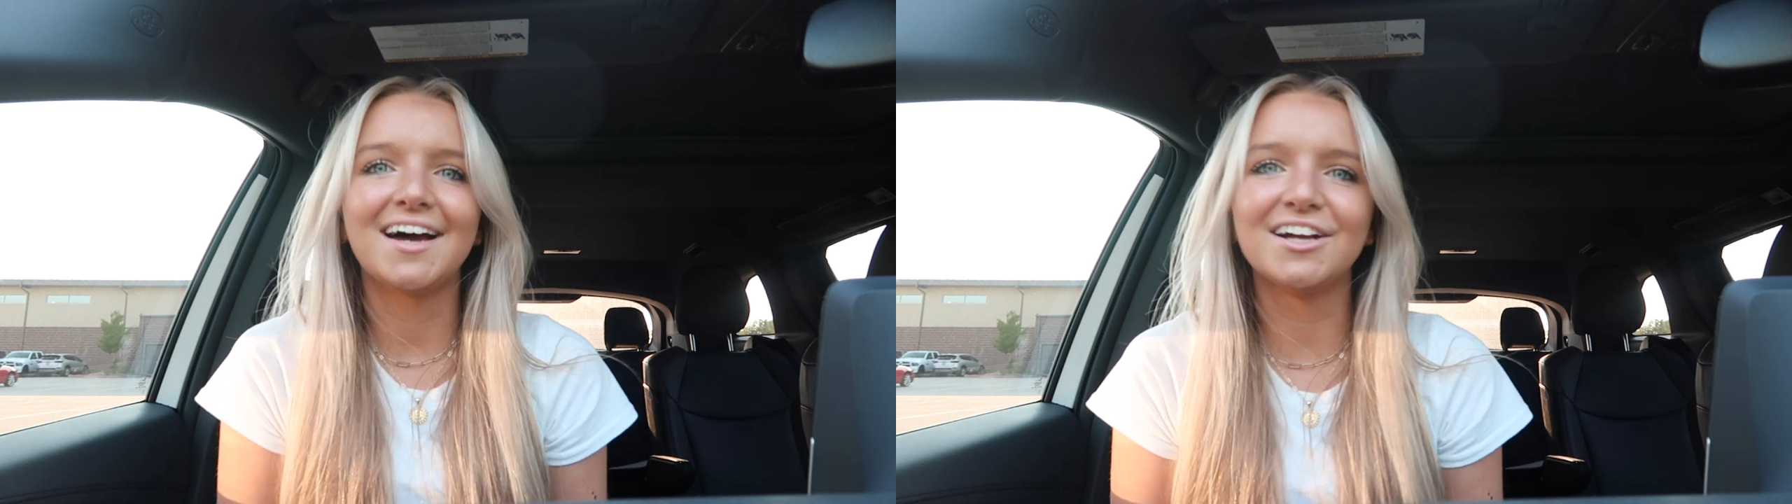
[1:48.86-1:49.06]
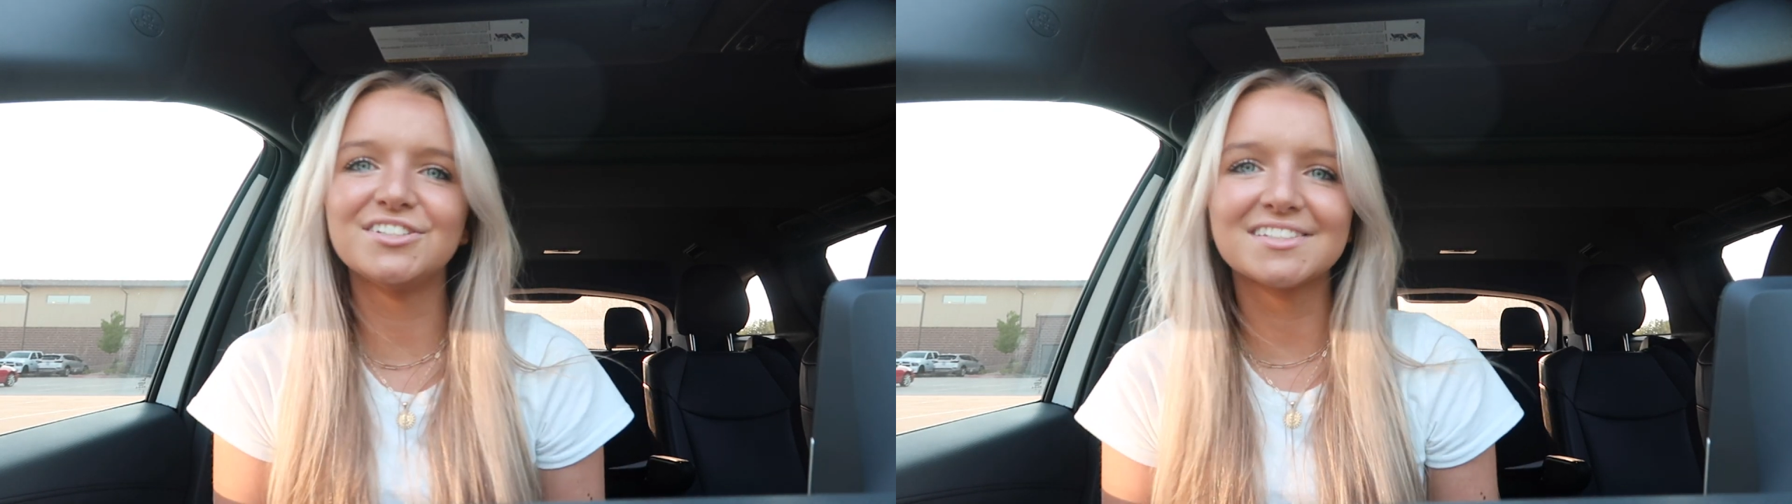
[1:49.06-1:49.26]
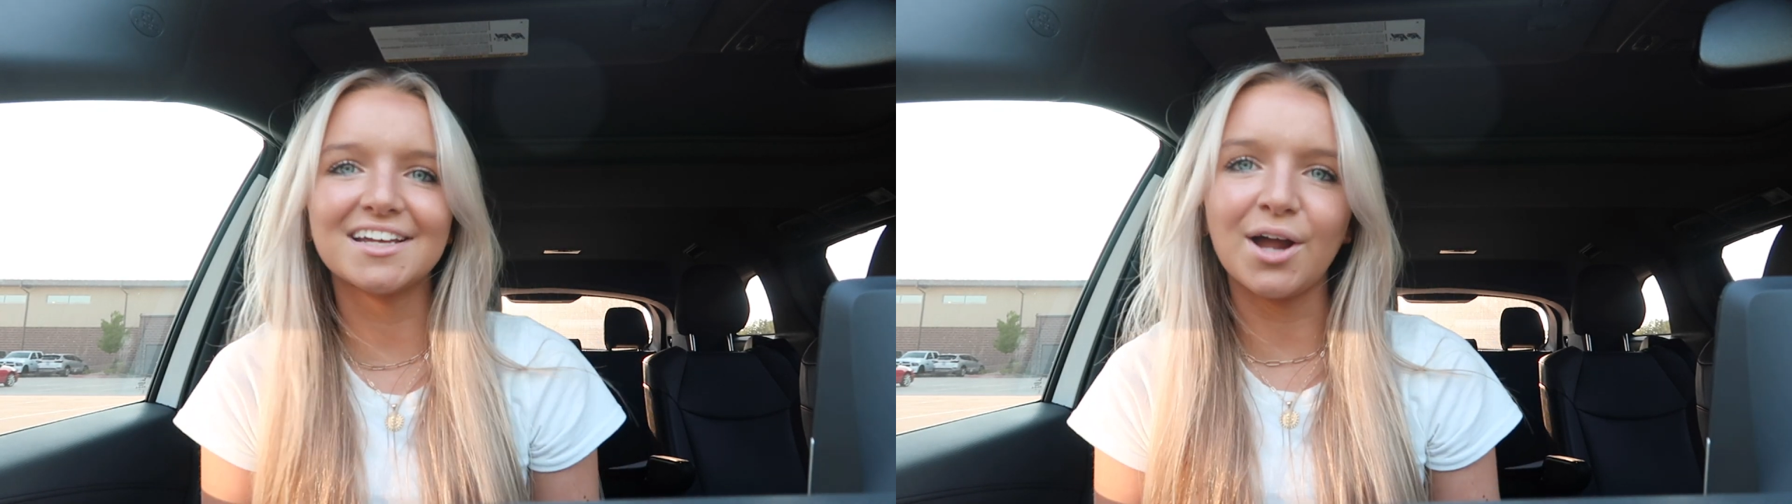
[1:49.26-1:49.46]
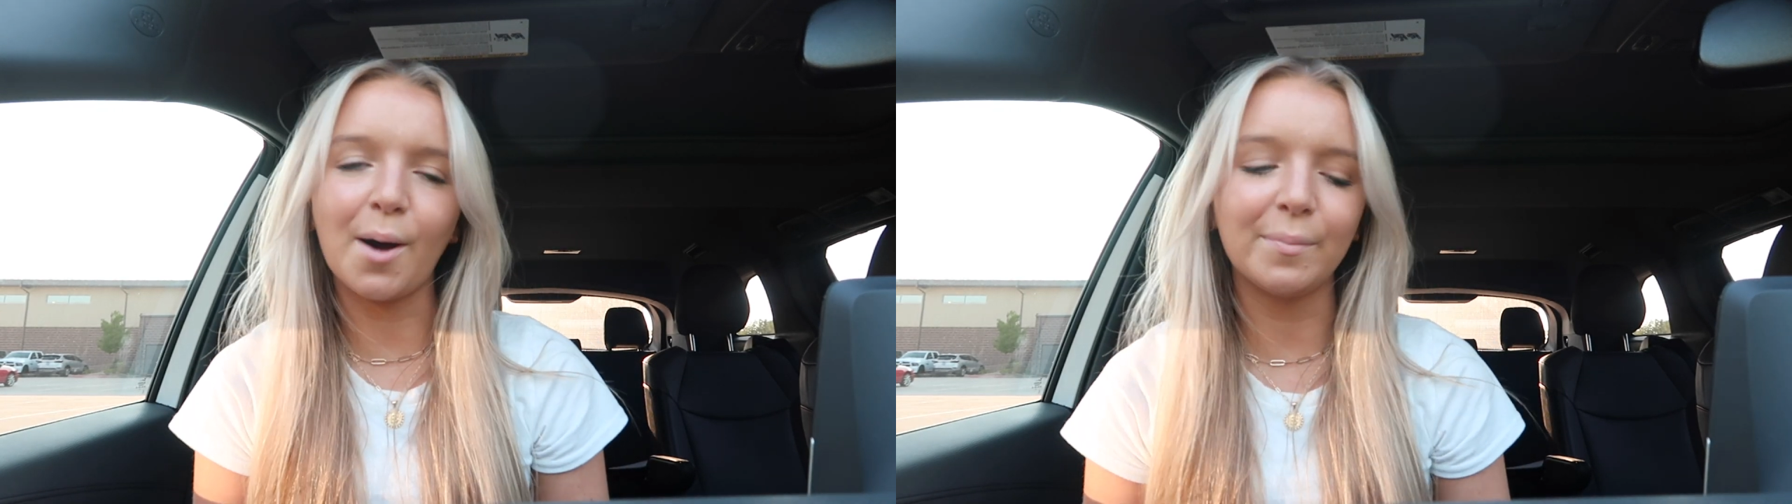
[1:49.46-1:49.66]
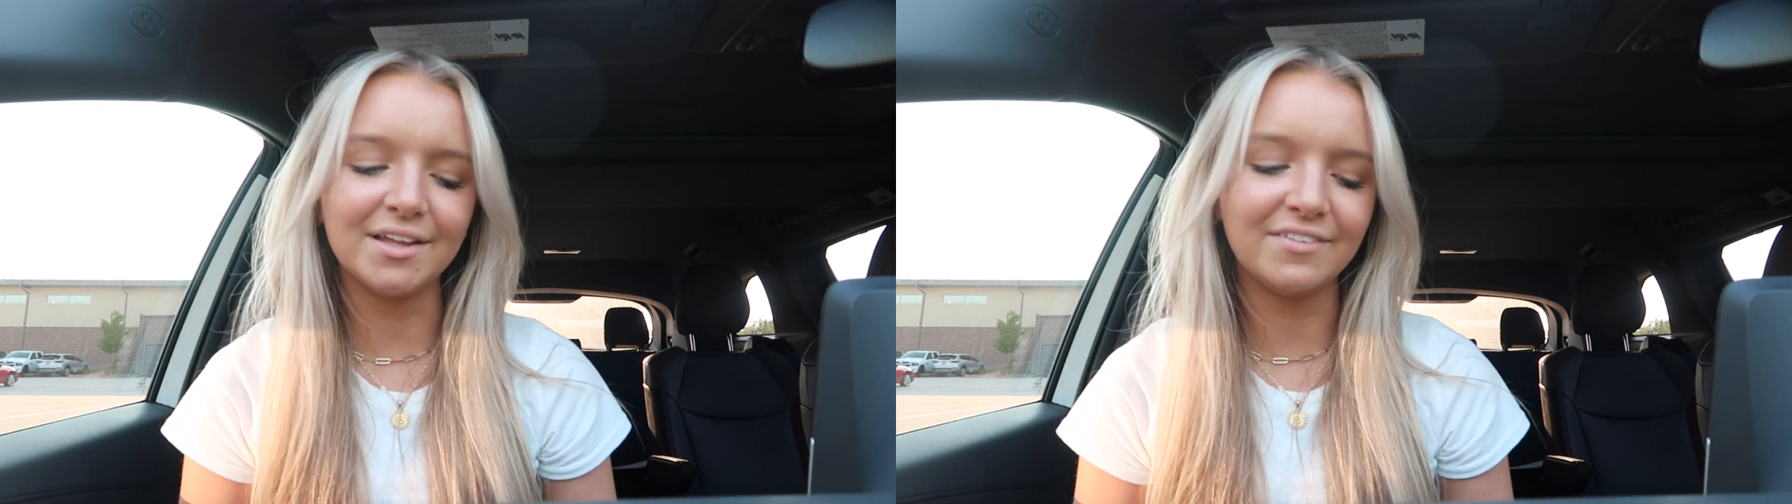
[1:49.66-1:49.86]
I just
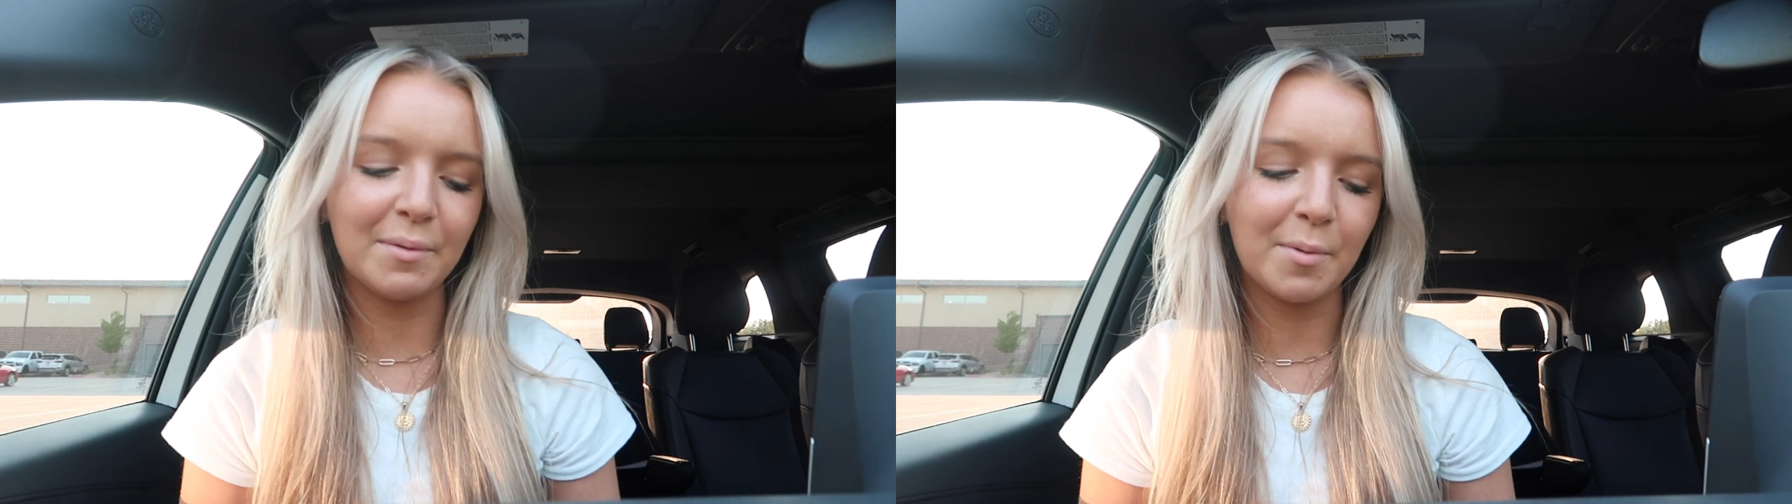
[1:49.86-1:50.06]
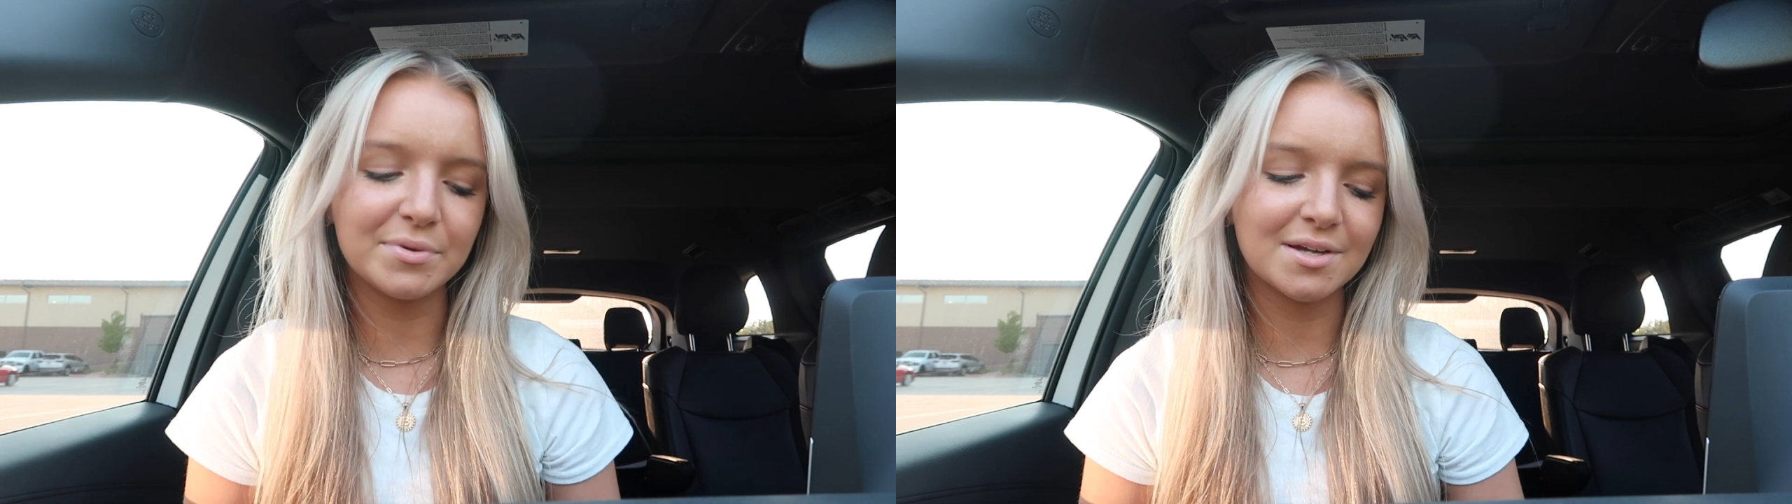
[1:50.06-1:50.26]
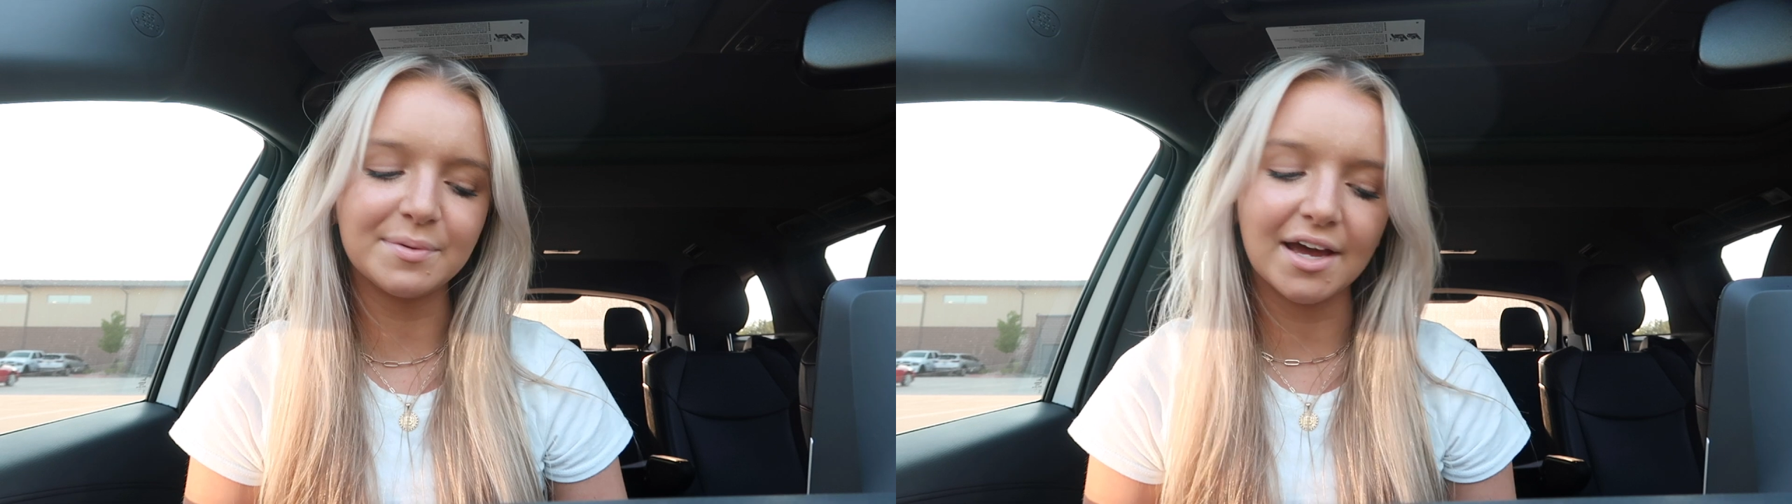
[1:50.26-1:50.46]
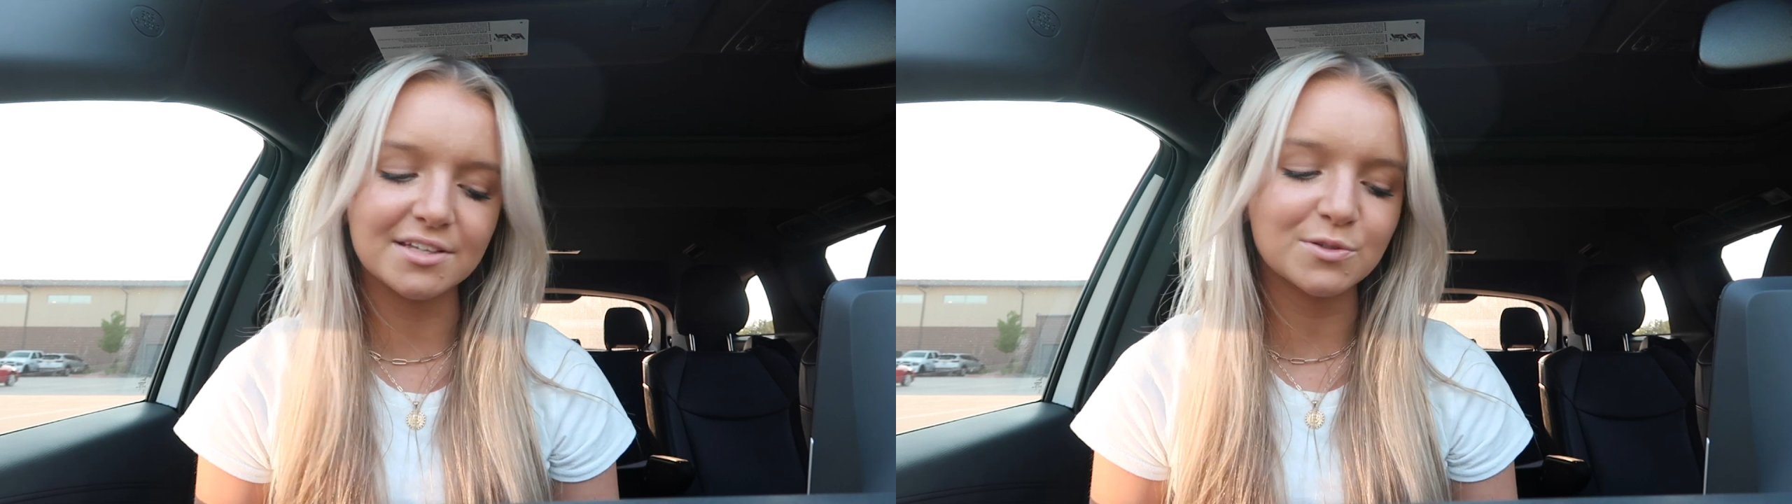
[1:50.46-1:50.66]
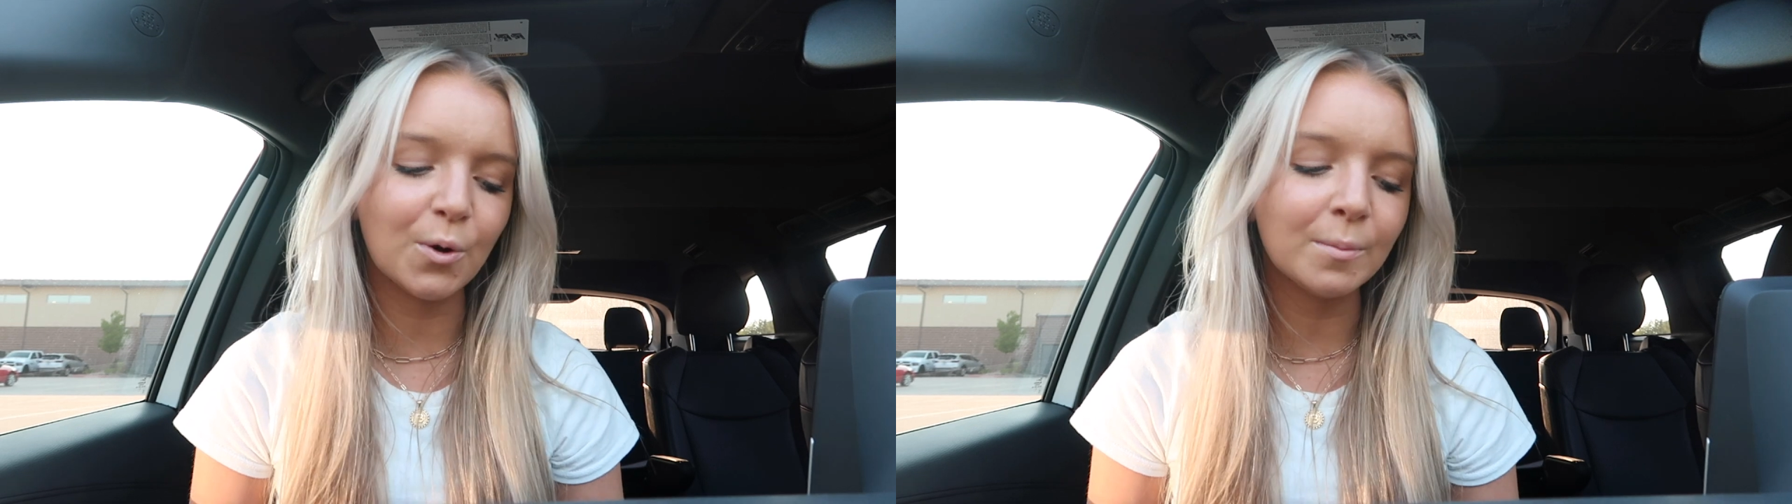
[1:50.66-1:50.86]
cannot believe I'm almost done with
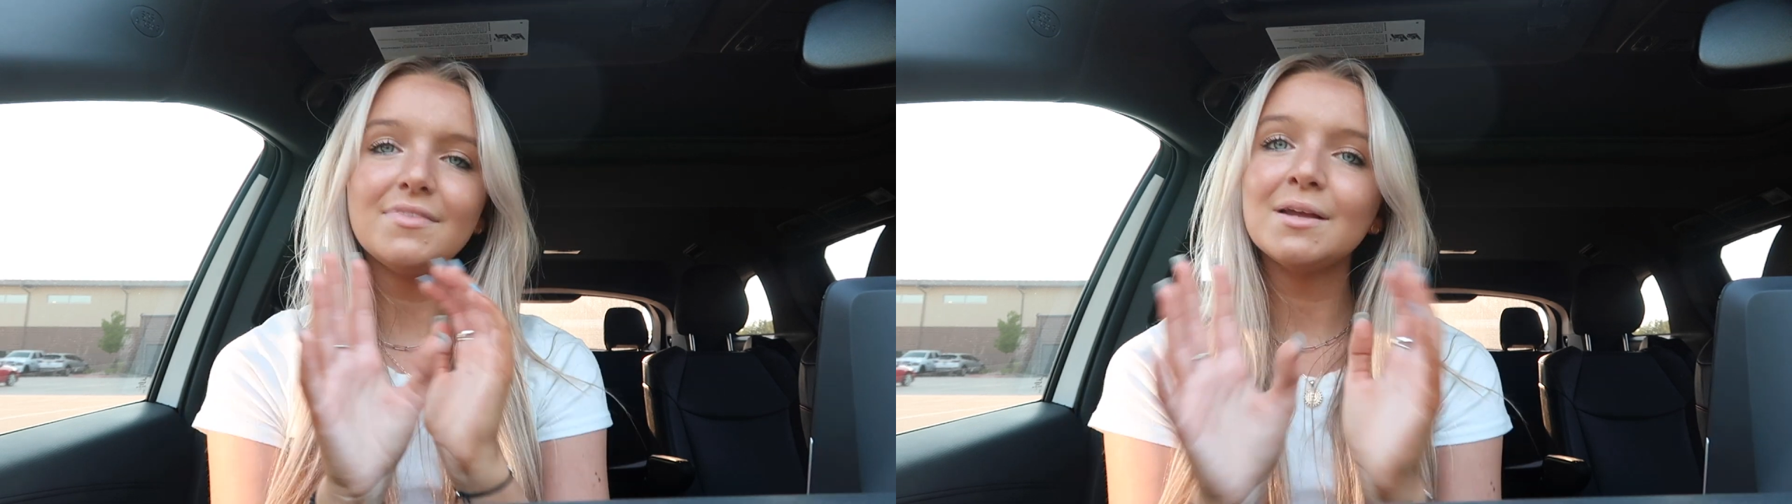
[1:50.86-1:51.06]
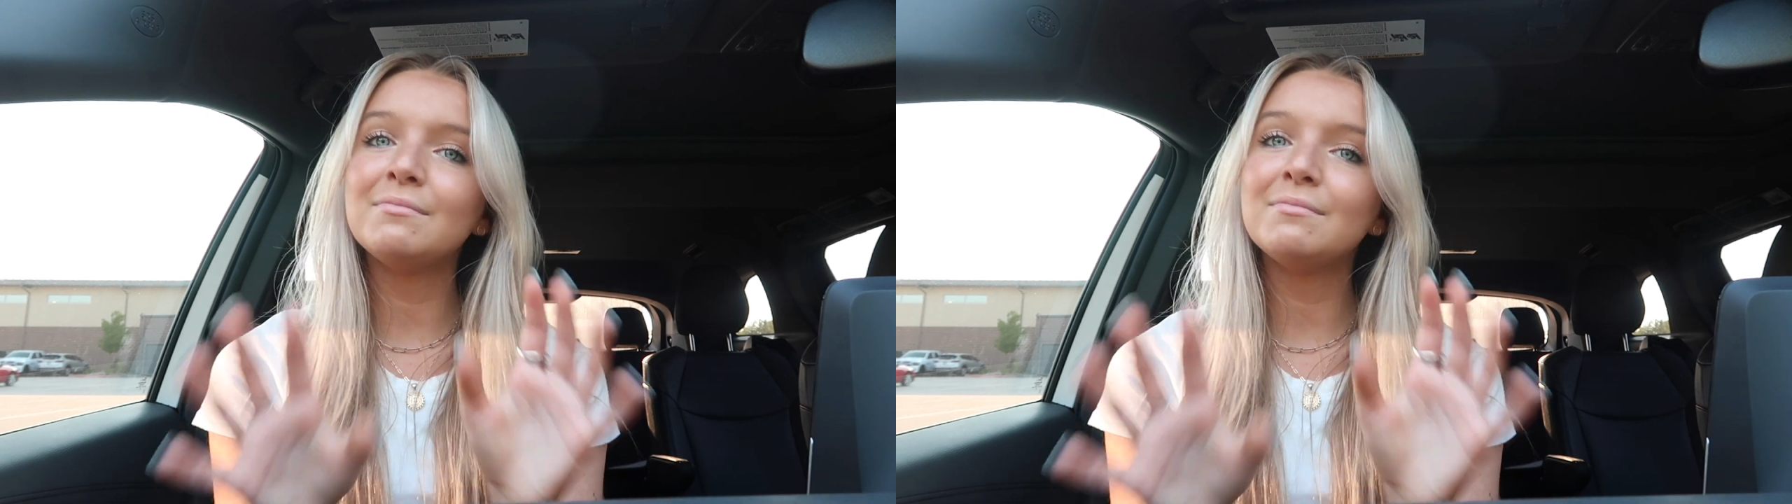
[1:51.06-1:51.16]
high school.